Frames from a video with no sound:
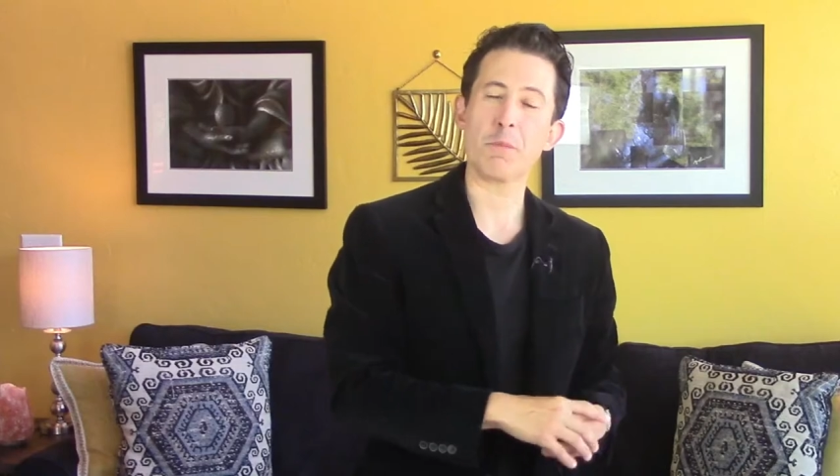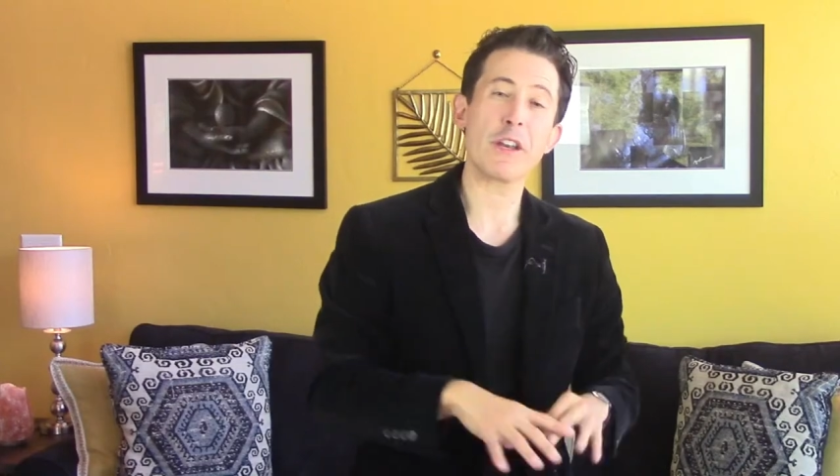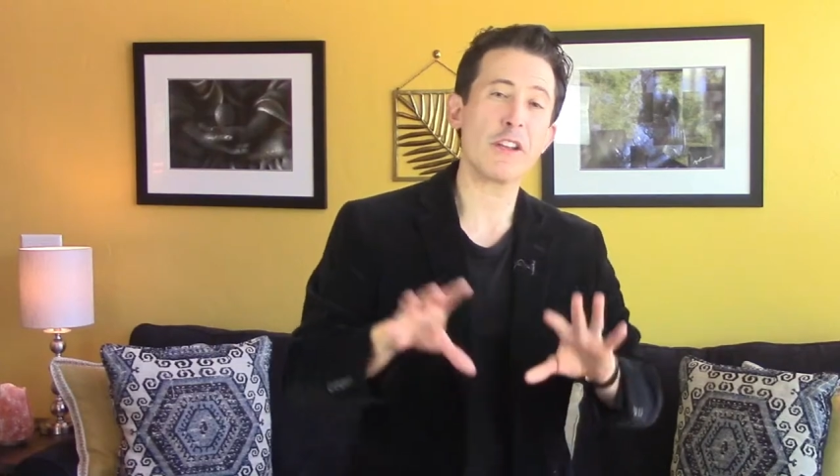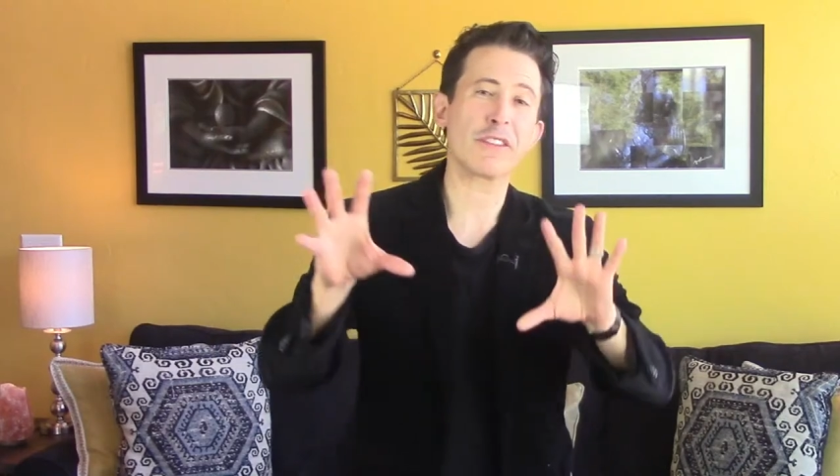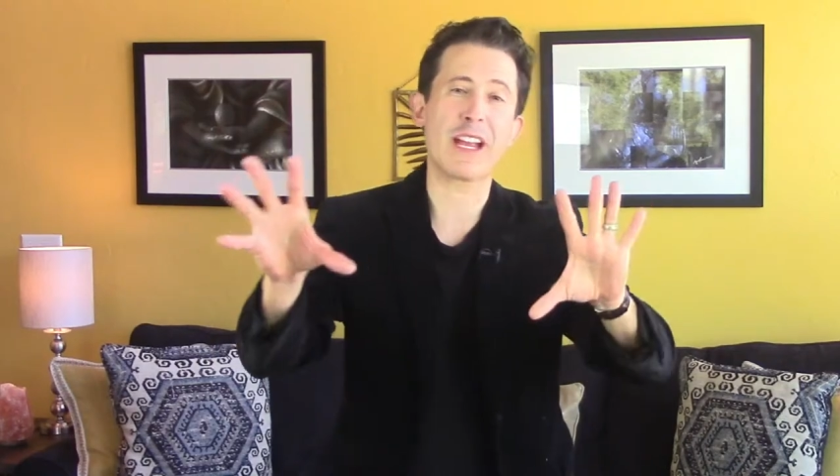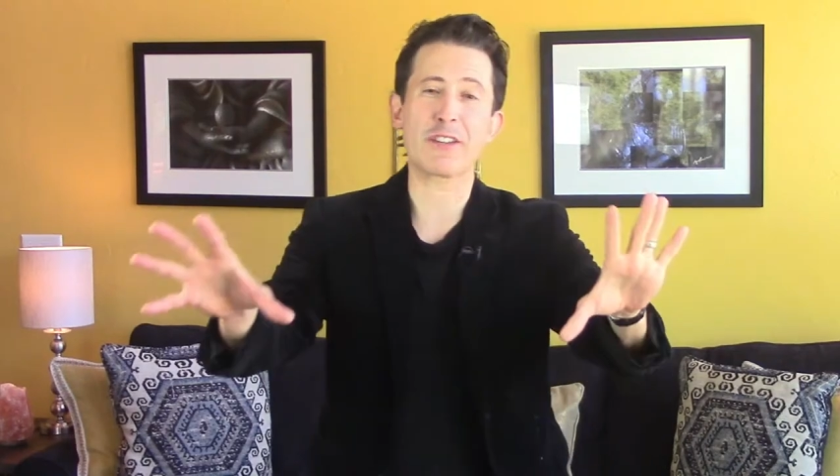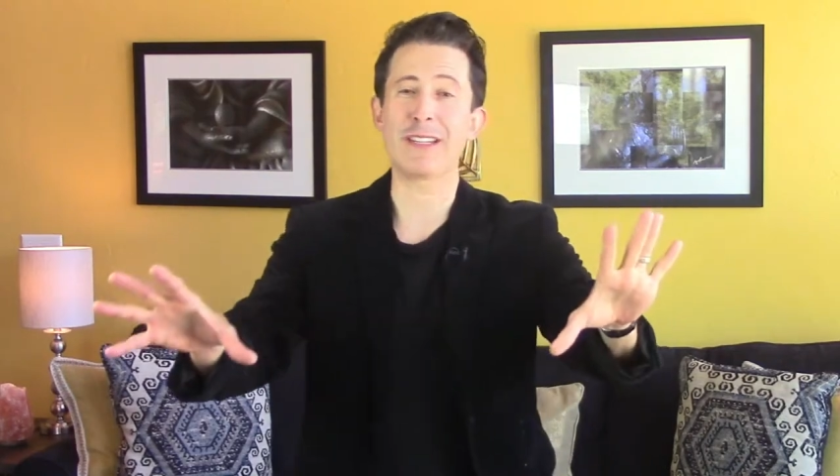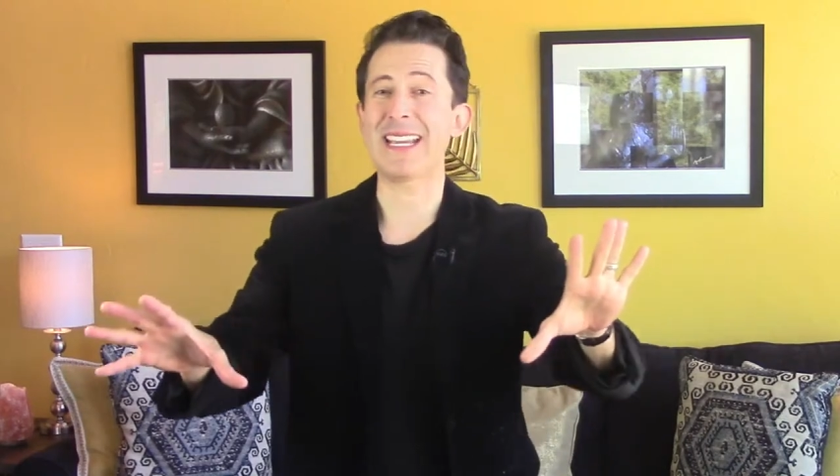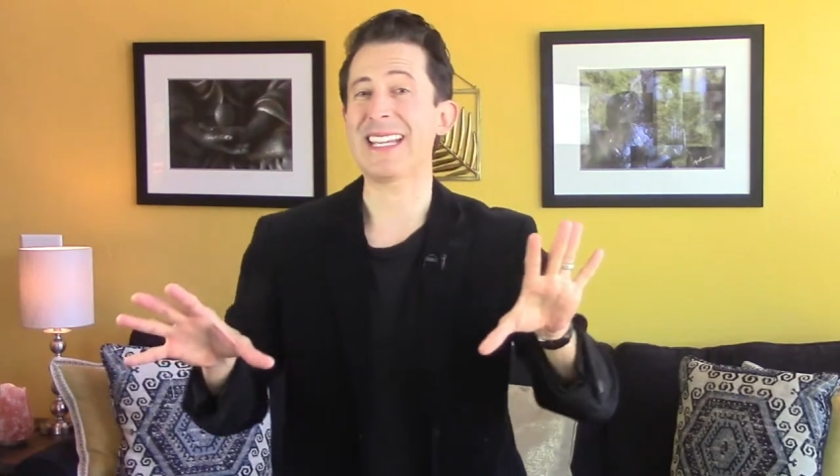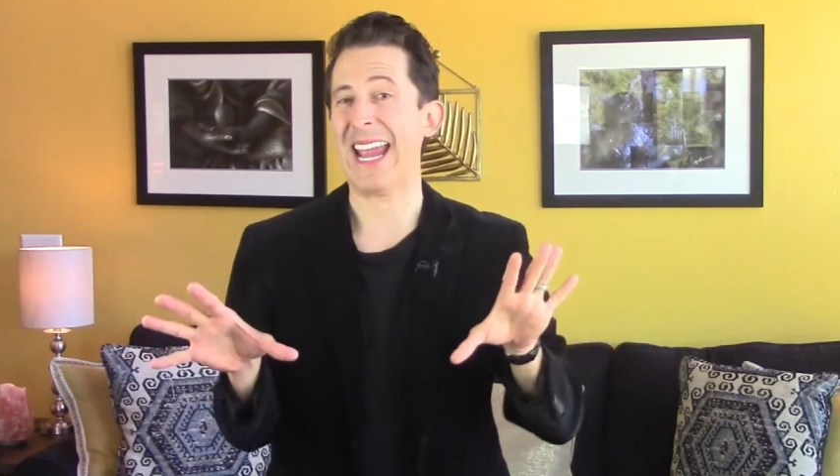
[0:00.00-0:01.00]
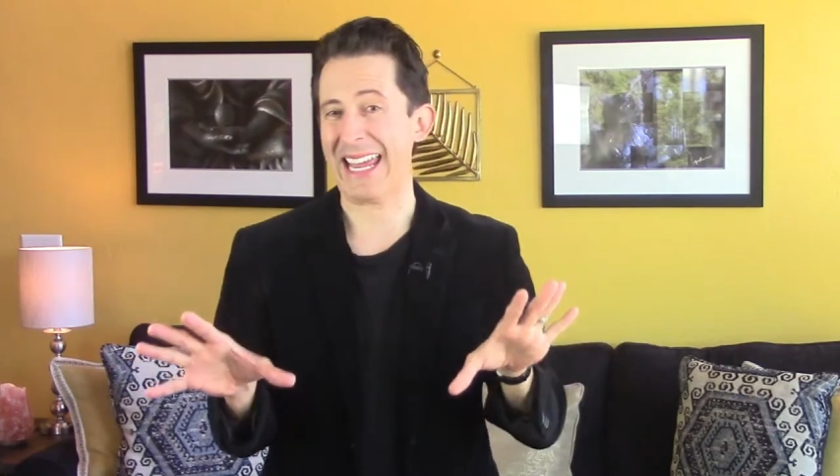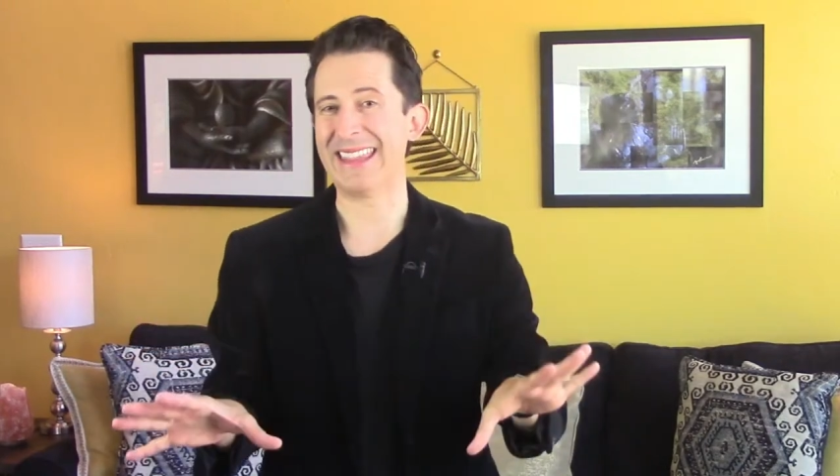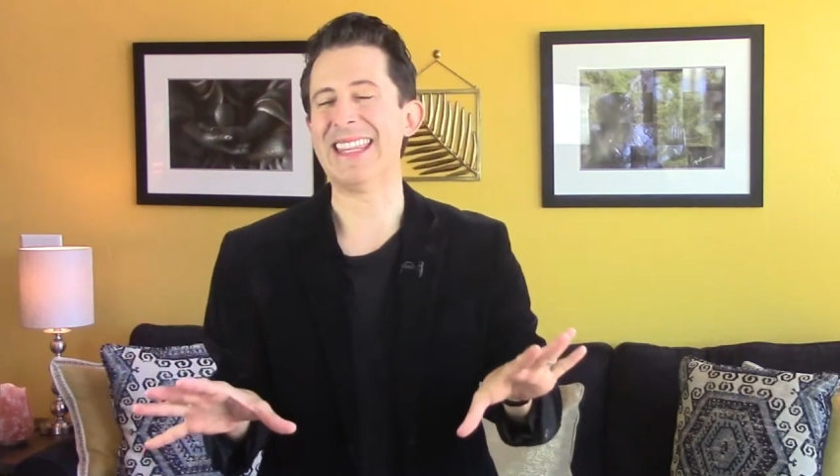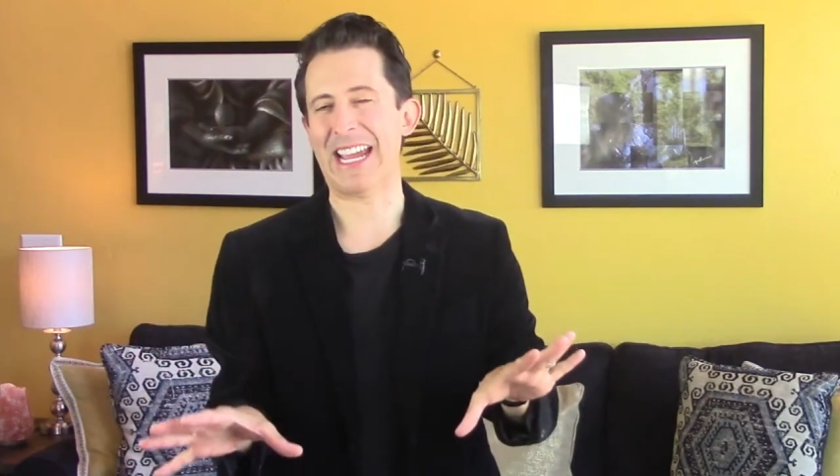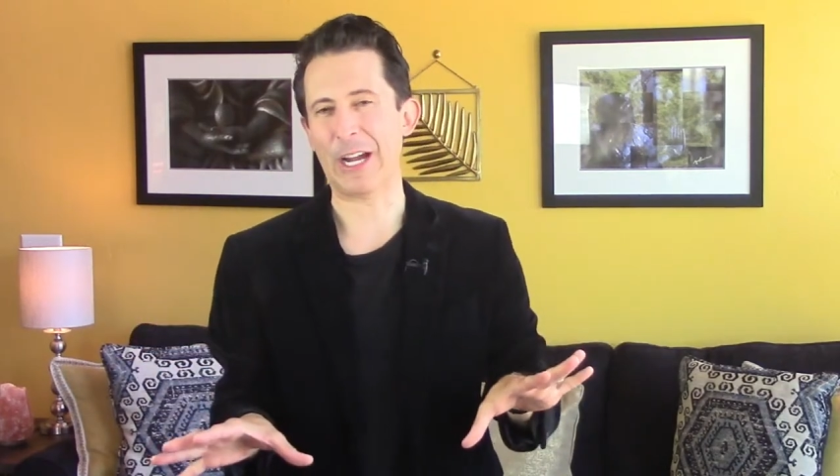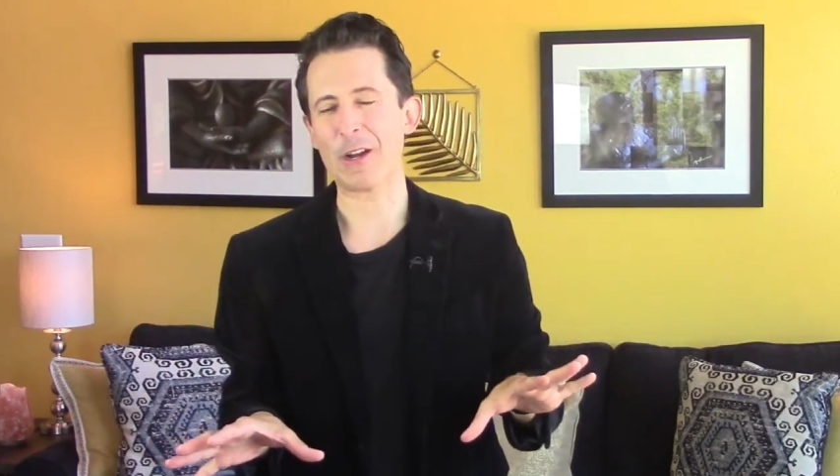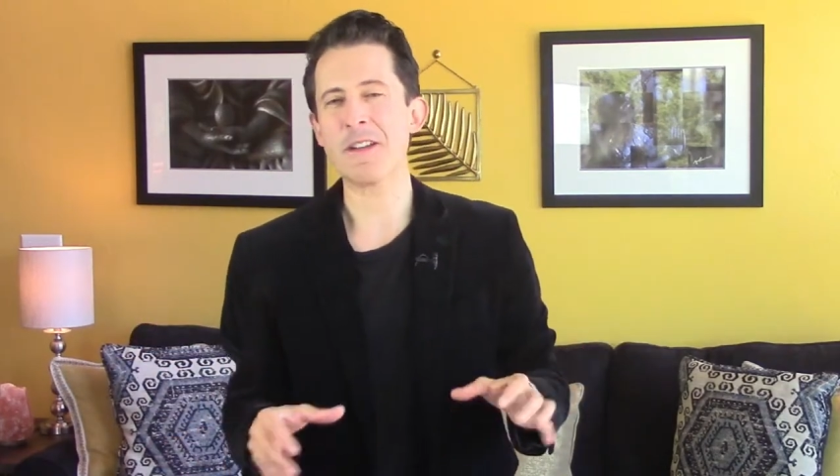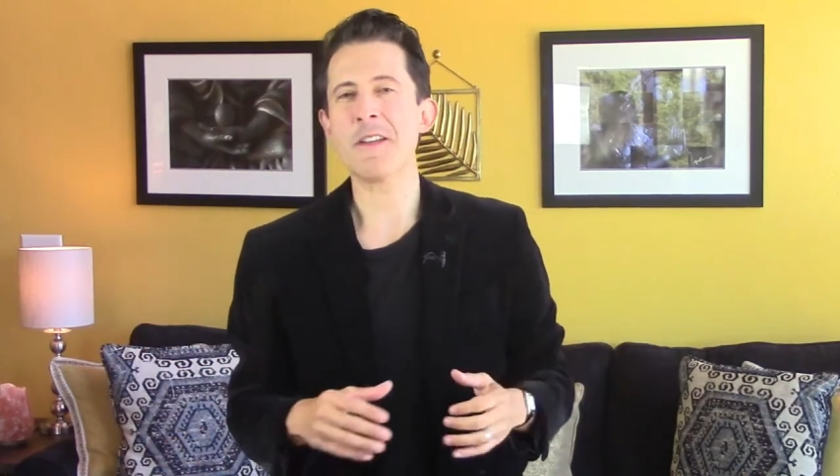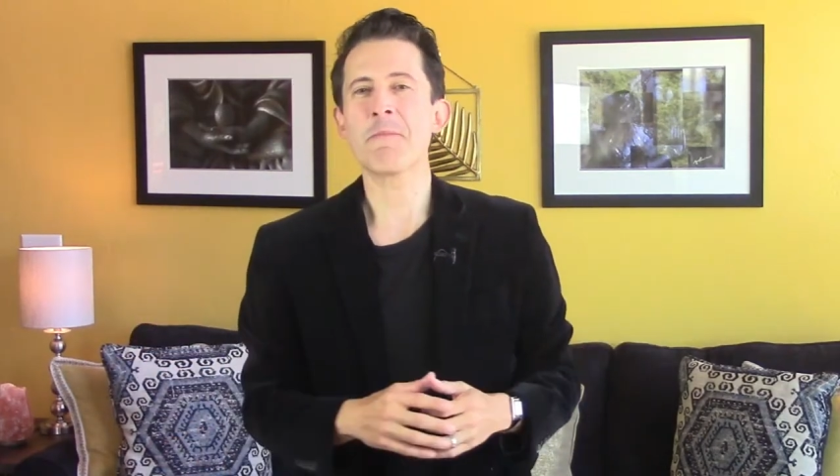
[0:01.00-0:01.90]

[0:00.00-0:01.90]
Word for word: But it doesn't actually end there